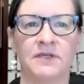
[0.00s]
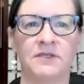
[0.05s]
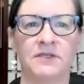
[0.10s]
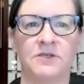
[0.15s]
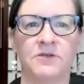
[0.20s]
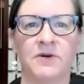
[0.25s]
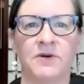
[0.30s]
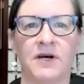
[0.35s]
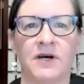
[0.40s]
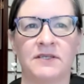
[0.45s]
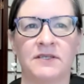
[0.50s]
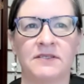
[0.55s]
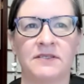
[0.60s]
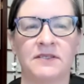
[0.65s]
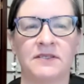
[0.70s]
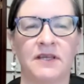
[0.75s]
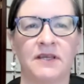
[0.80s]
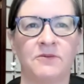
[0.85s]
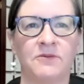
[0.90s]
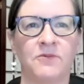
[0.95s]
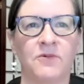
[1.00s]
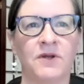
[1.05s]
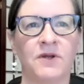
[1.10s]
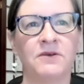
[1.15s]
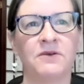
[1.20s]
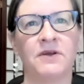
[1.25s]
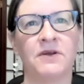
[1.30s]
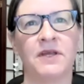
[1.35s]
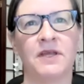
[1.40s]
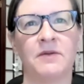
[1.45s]
to us, and
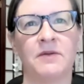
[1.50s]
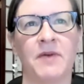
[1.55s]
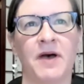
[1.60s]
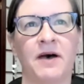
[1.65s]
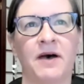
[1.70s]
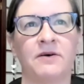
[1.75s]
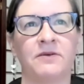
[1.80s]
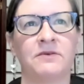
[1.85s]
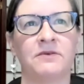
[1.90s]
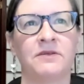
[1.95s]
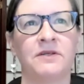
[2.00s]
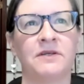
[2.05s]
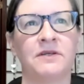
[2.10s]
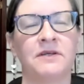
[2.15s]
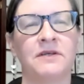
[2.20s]
wondering about